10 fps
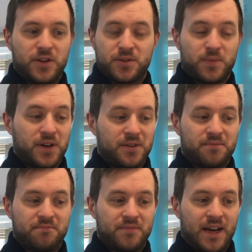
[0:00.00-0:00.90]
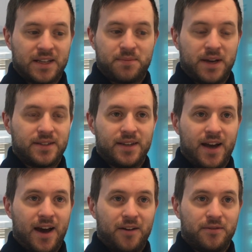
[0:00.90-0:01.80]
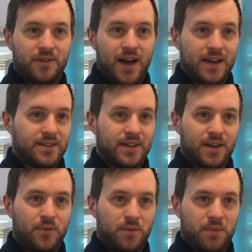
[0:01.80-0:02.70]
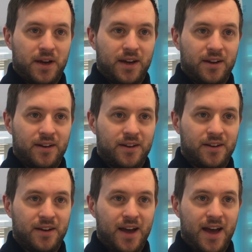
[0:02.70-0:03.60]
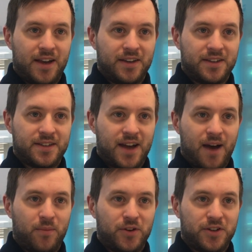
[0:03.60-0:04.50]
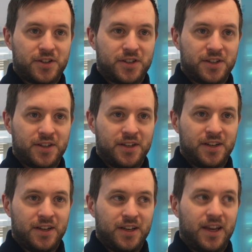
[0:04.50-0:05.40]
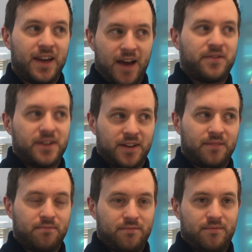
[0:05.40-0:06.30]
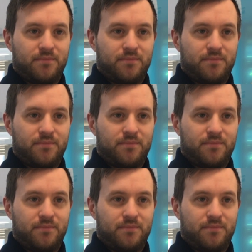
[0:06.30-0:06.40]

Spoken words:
we just weren't expecting how hectic it would be and how much you'd have to